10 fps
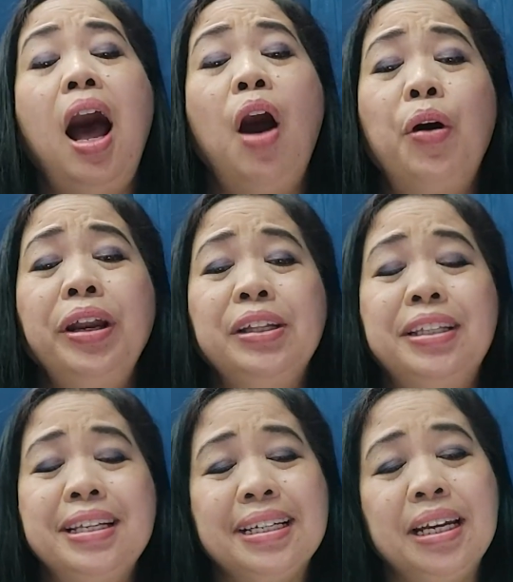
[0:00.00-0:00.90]
According to
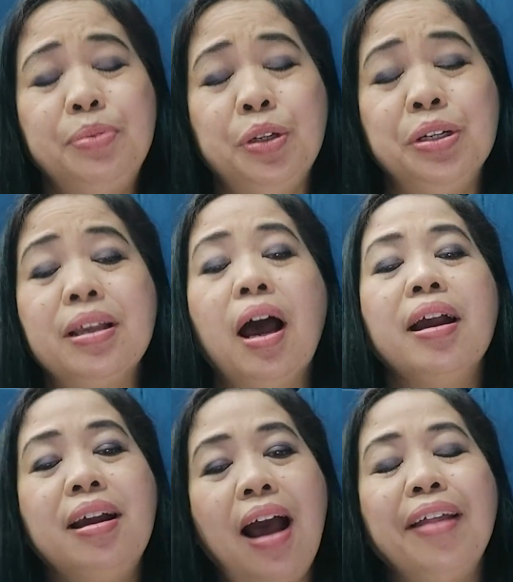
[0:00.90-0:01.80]
the scriptures,
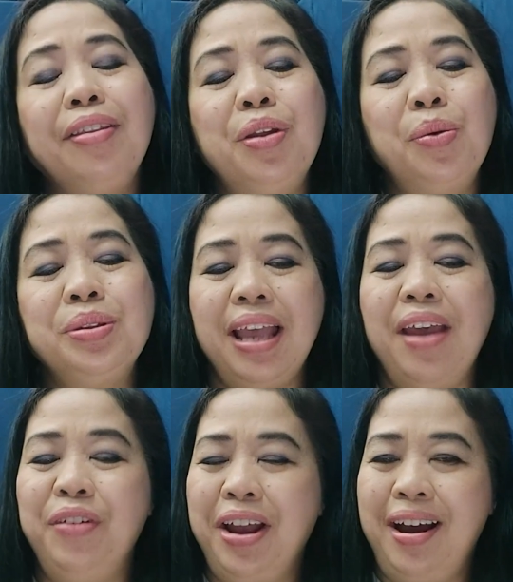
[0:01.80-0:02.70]
God knows
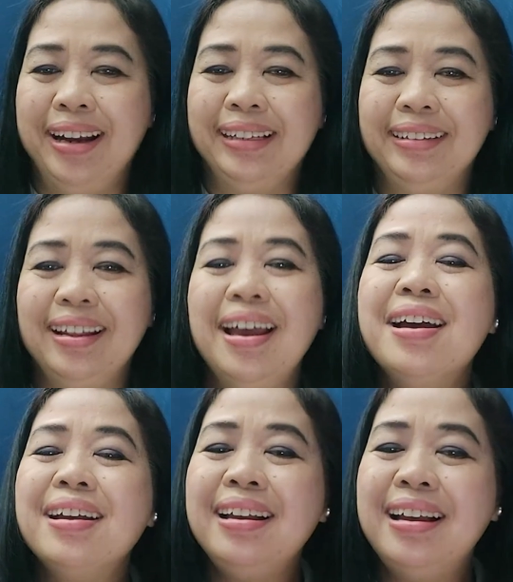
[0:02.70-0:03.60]
every heart.
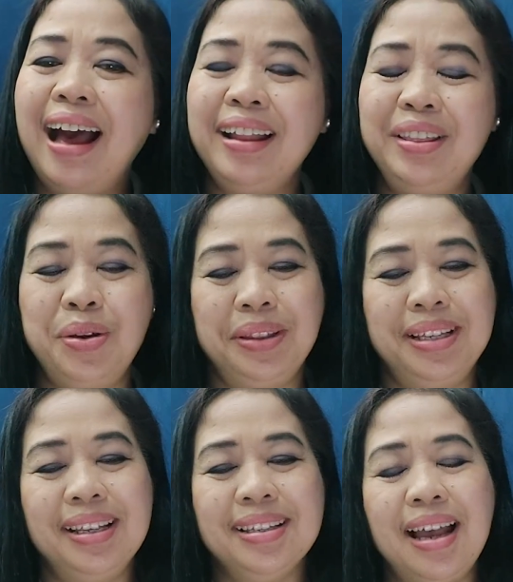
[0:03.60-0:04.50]
God
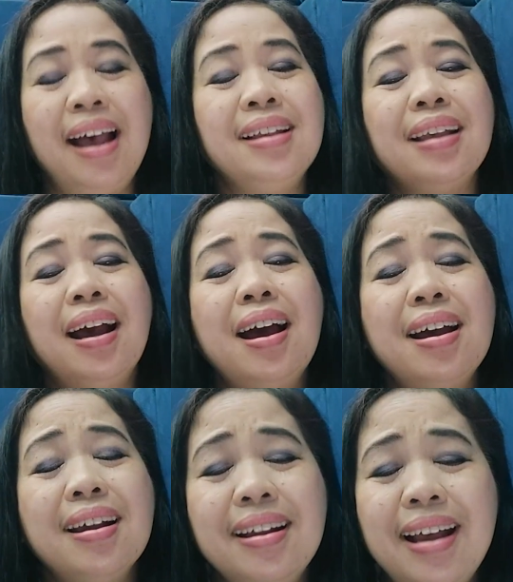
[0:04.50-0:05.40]
notices us.
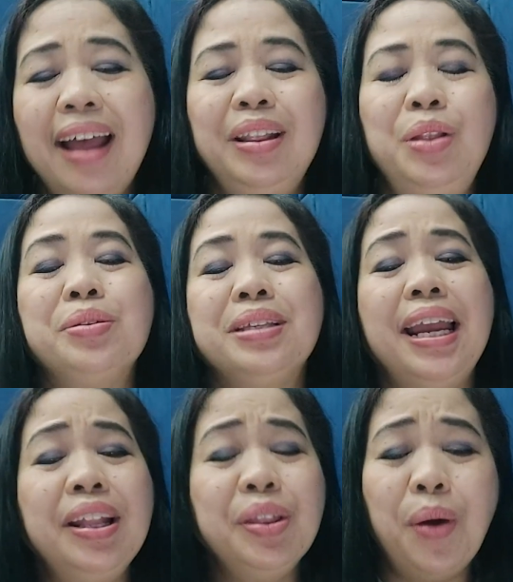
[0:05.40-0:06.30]
God looks
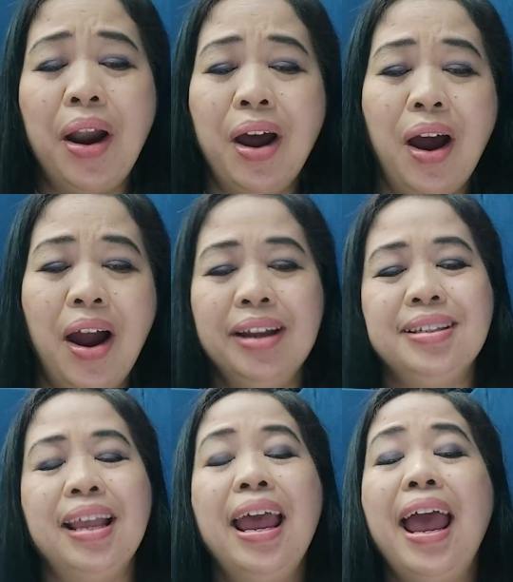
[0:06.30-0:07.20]
into our
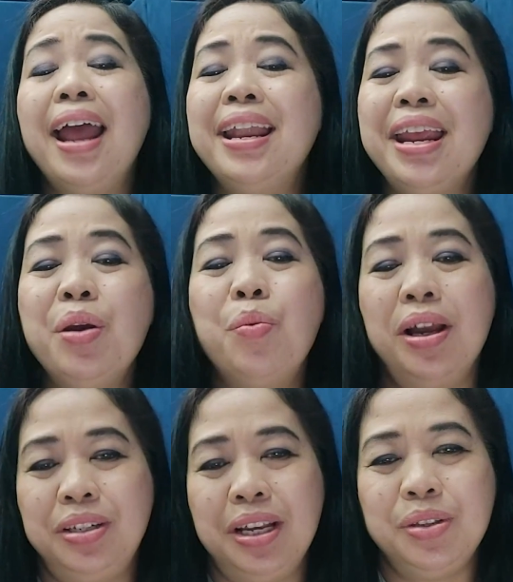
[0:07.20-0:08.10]
hearts and he
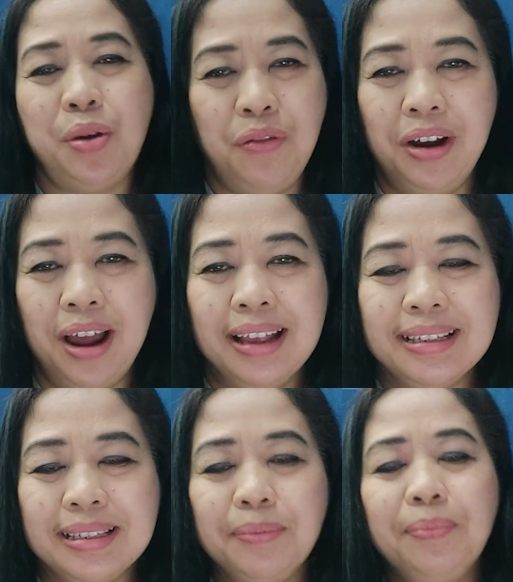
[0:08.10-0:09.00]
watches over
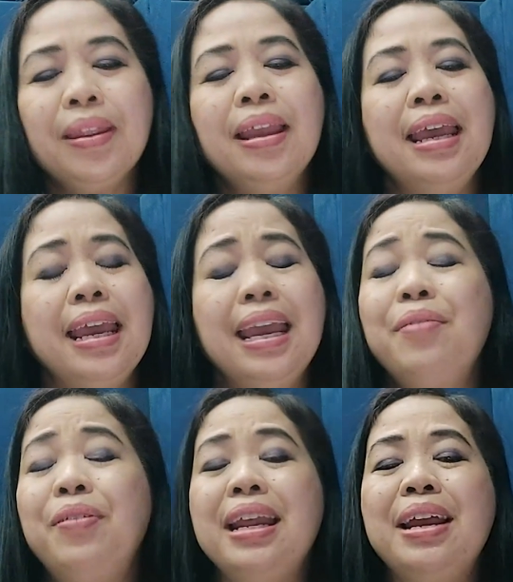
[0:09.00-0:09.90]
us.
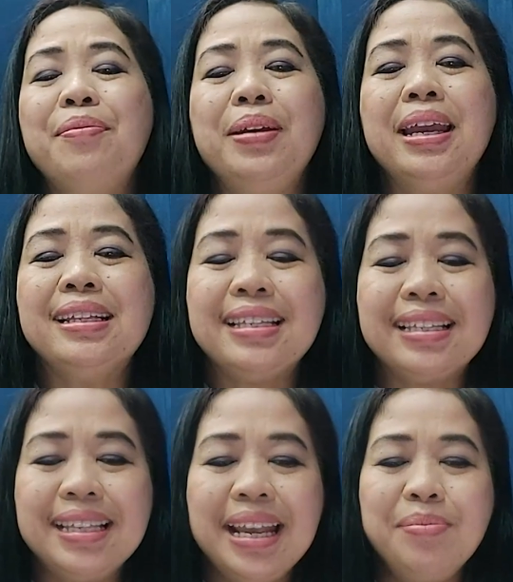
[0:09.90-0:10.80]
Even if it
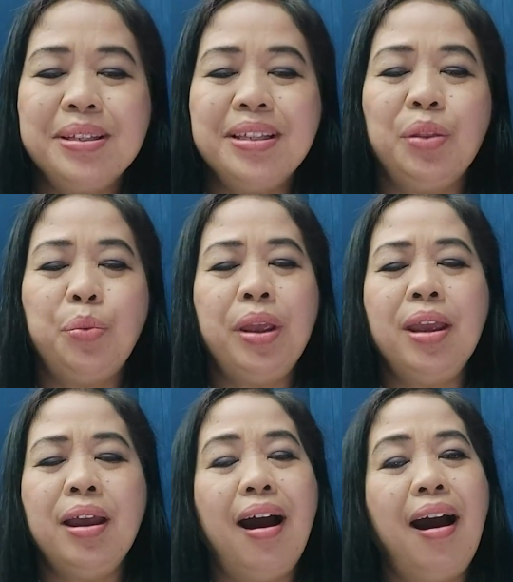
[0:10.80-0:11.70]
seems that
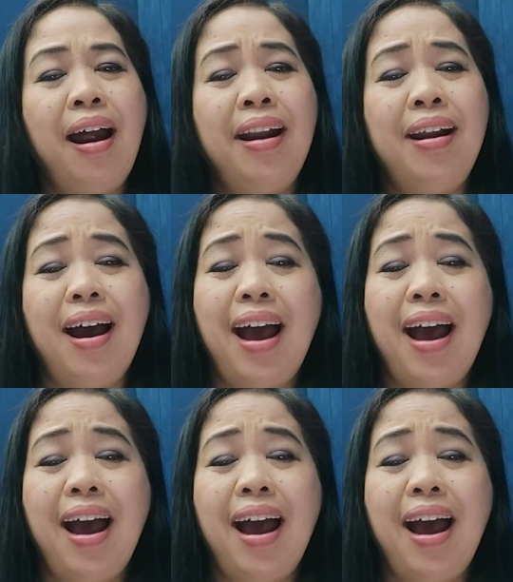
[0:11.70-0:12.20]
we are